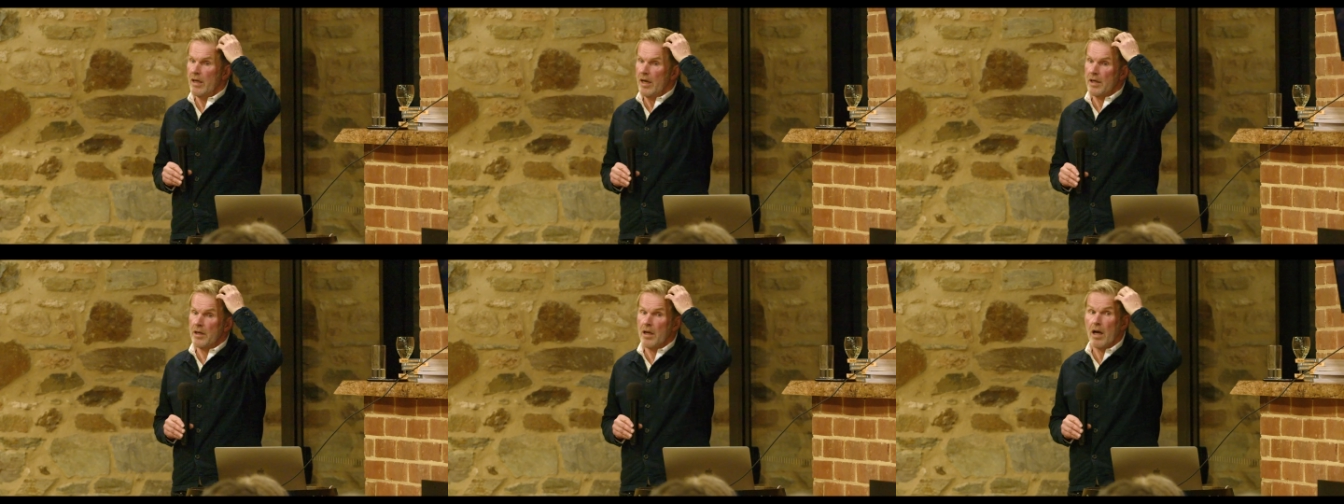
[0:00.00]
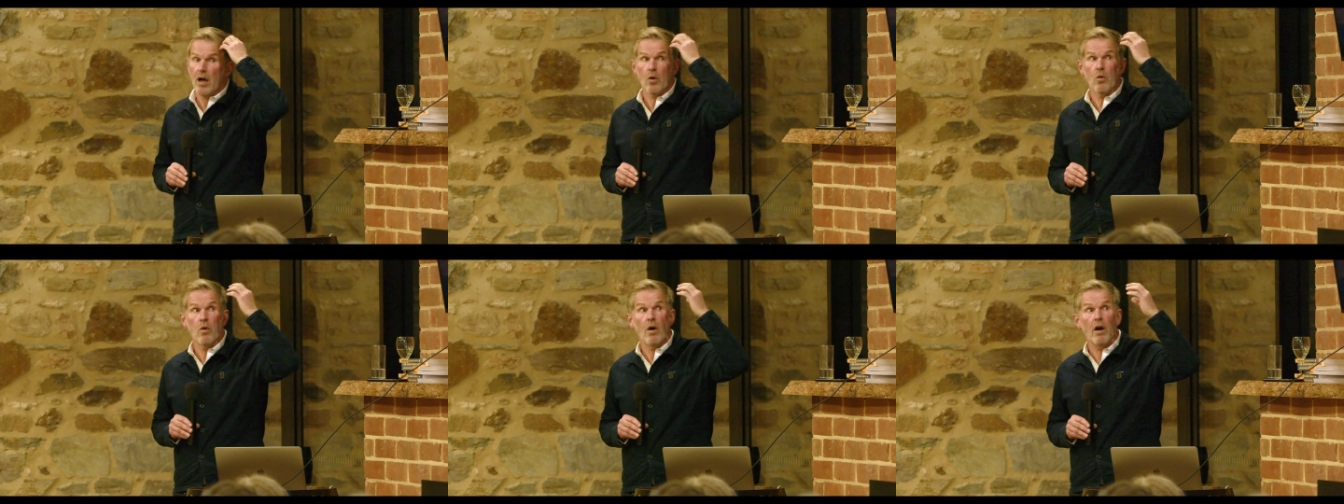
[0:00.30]
and
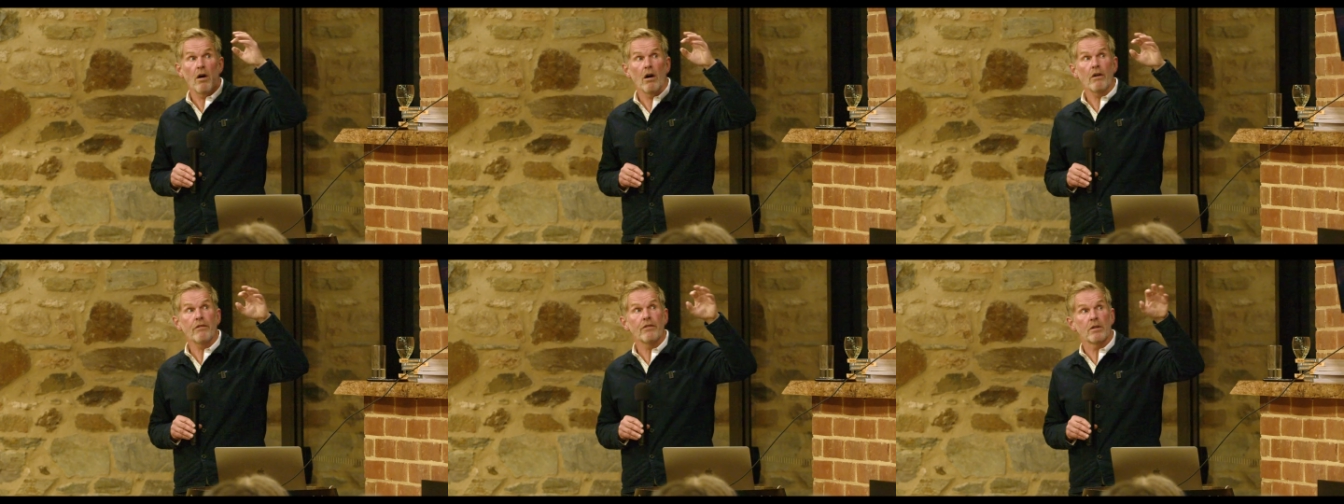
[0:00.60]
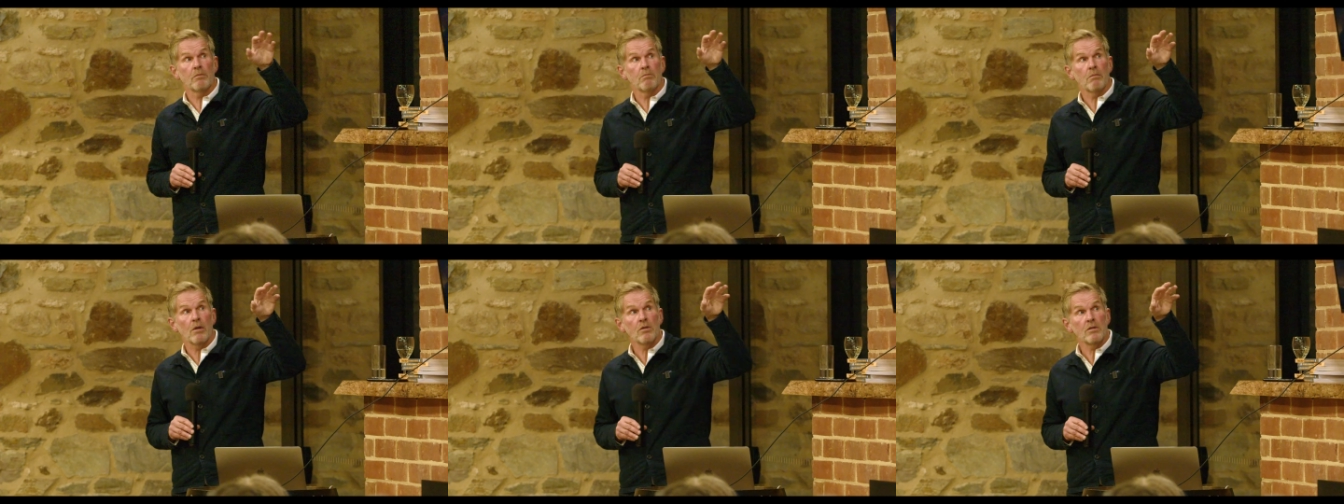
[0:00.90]
quite
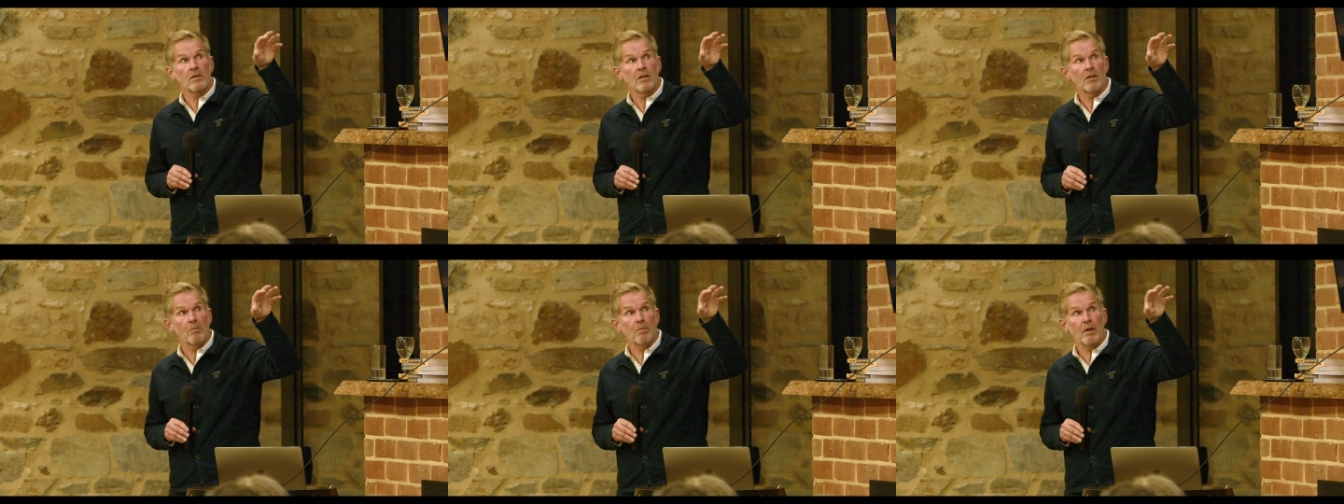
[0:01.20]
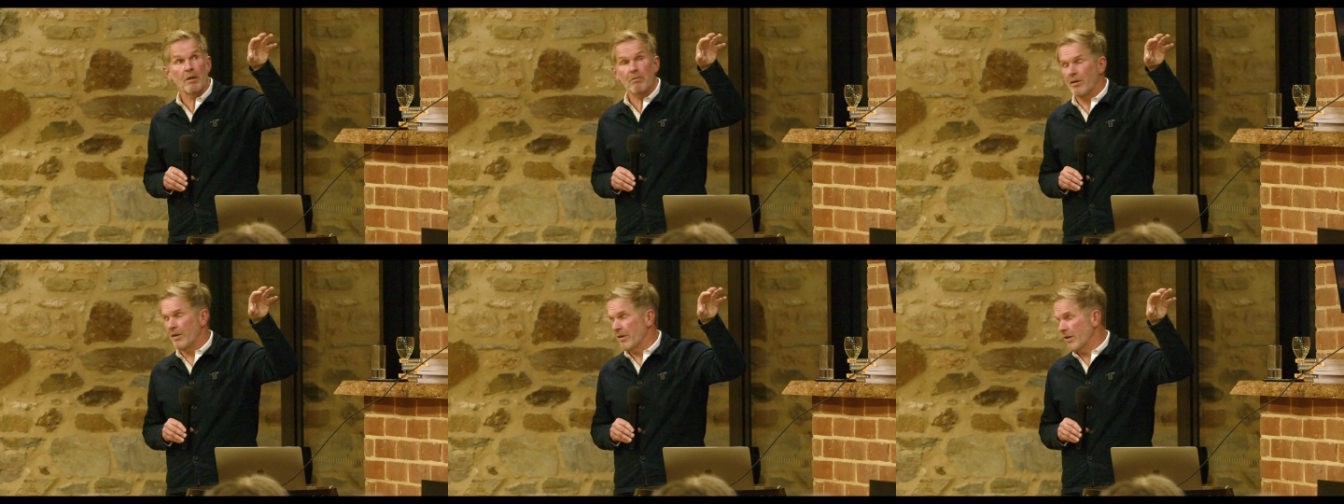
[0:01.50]
often most of the
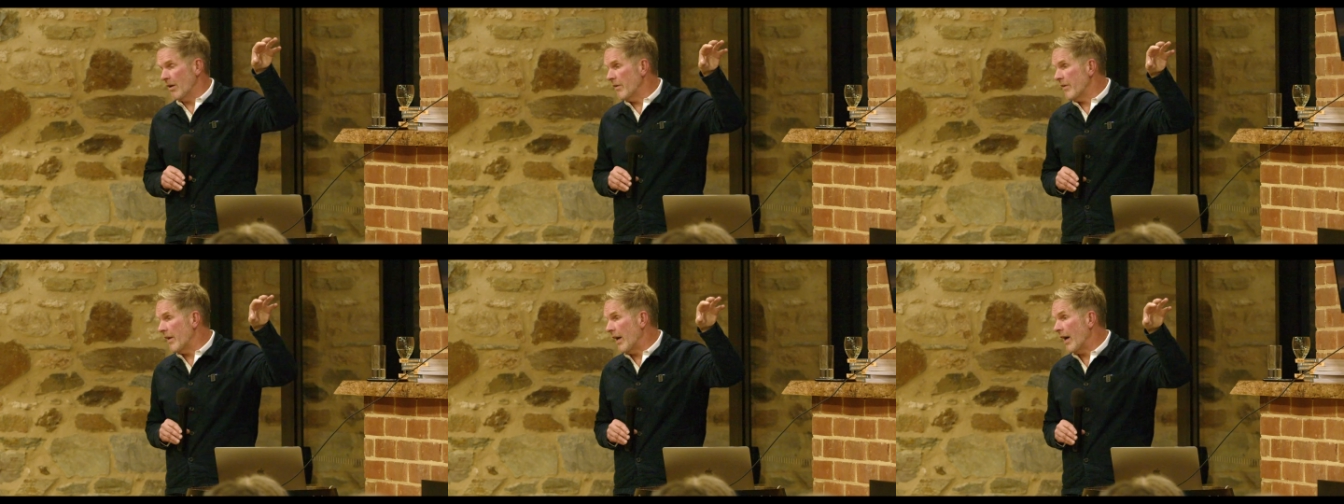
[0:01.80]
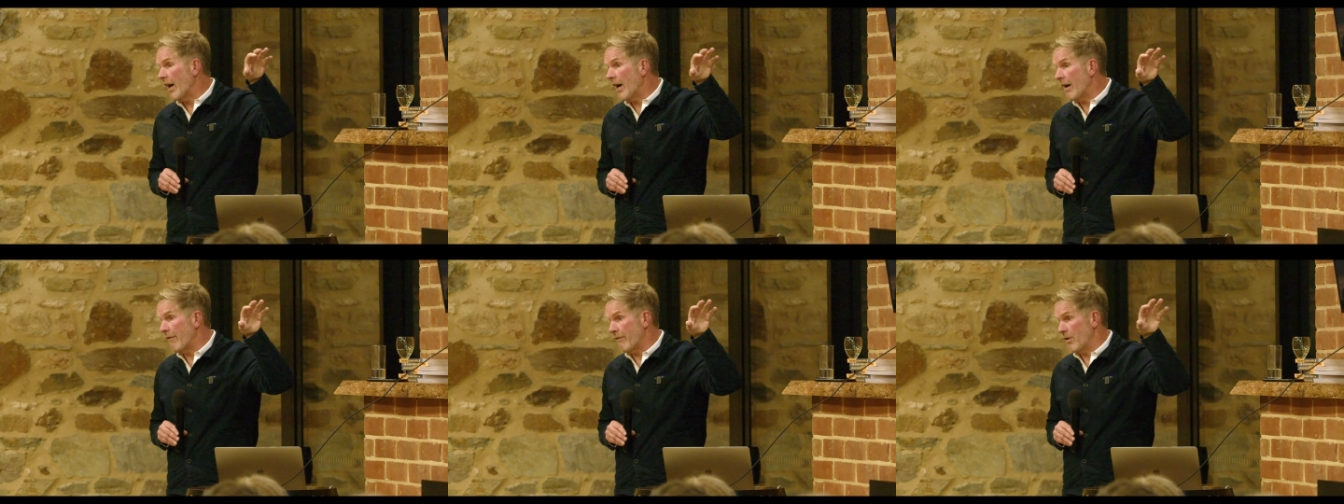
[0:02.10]
people that go there
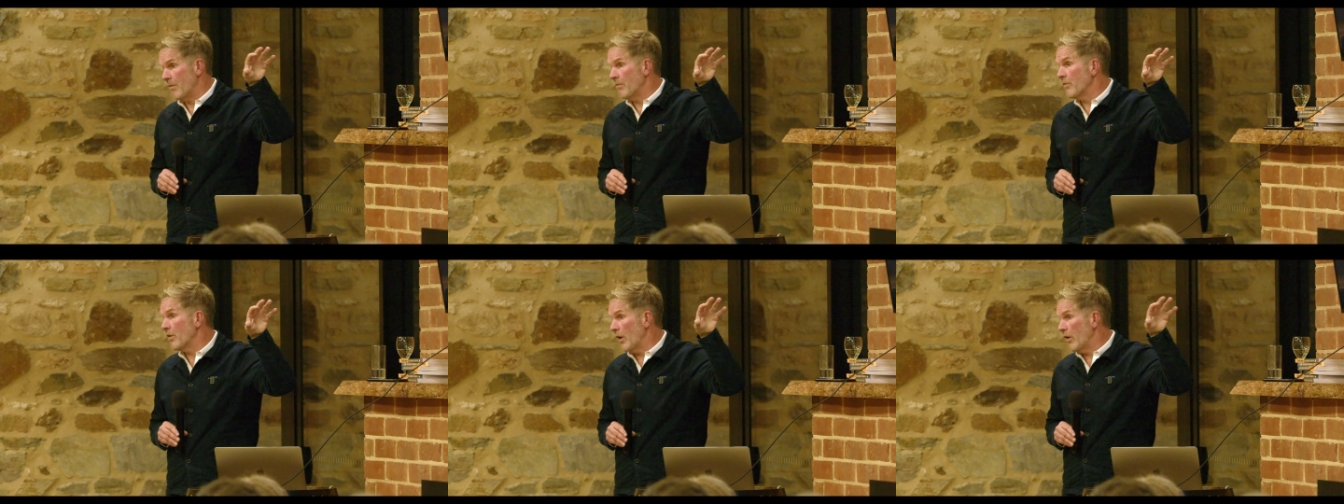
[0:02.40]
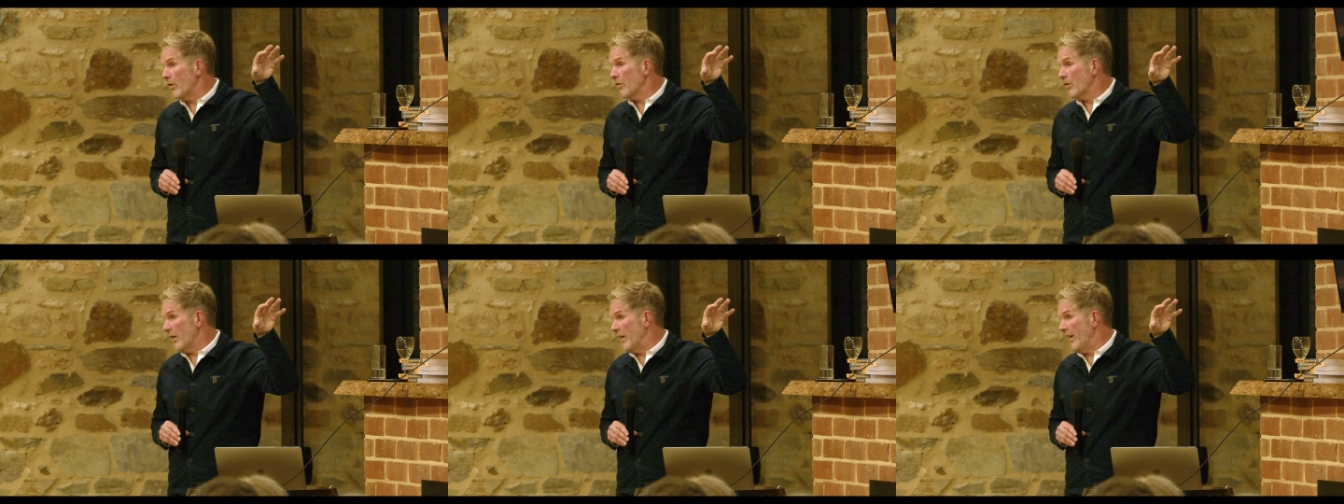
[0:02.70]
are from the
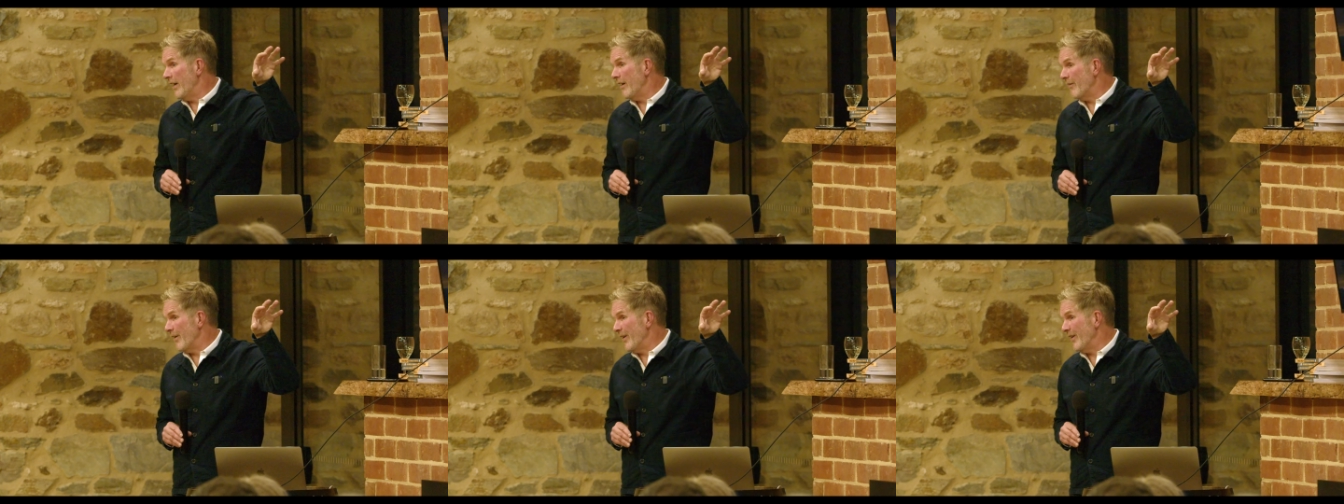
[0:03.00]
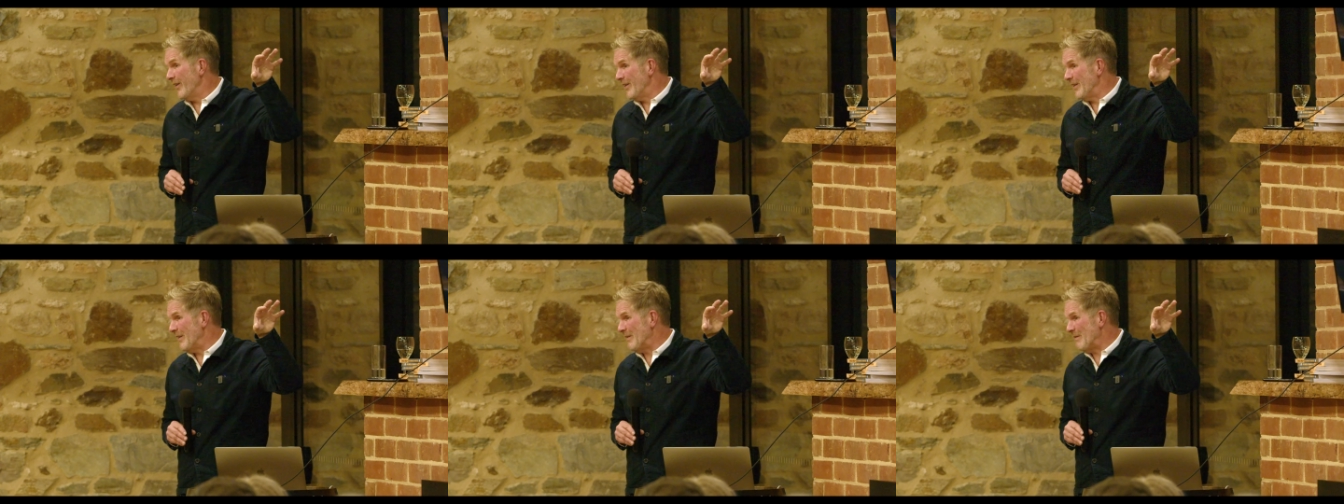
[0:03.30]
local area,